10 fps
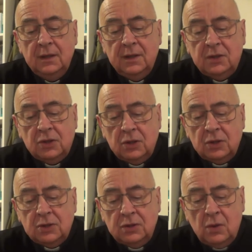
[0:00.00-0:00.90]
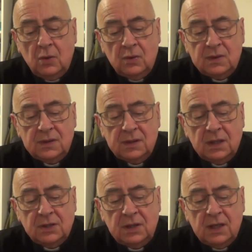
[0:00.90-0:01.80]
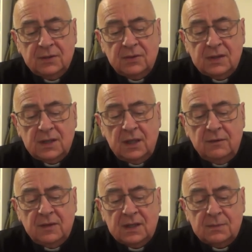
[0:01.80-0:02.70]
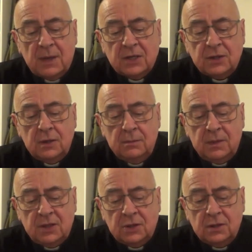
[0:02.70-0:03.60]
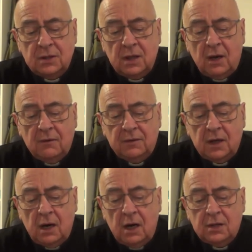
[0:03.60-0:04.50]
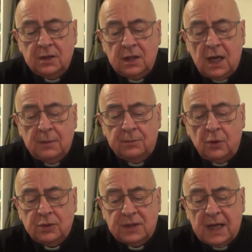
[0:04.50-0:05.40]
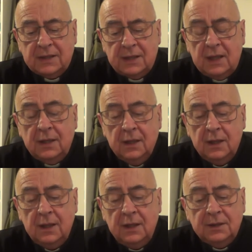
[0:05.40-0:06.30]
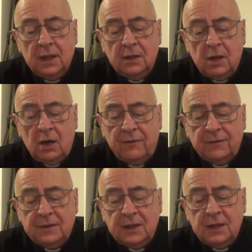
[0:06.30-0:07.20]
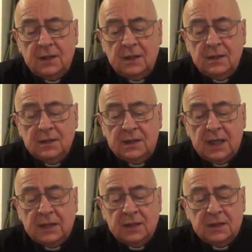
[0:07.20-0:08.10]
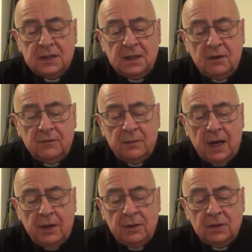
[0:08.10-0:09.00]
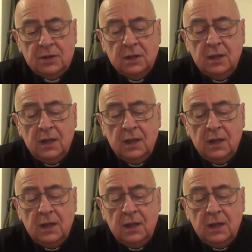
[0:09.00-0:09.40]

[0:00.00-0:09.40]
the Church knows that she has received the special mission of guarding and protecting the lofty dignity of marriage